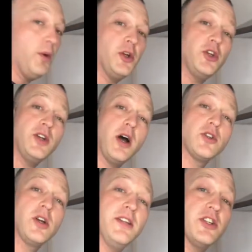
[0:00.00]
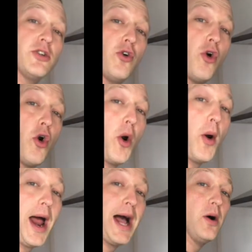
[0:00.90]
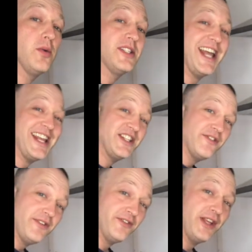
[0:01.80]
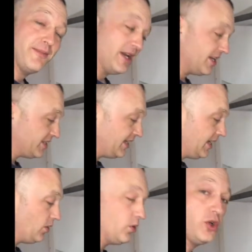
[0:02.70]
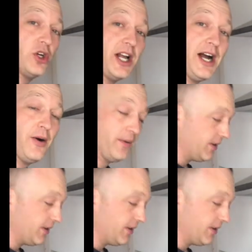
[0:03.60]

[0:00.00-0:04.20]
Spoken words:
I'm going to do now is I'm going to leave this for around 10 to 15 minutes to let it all cook out.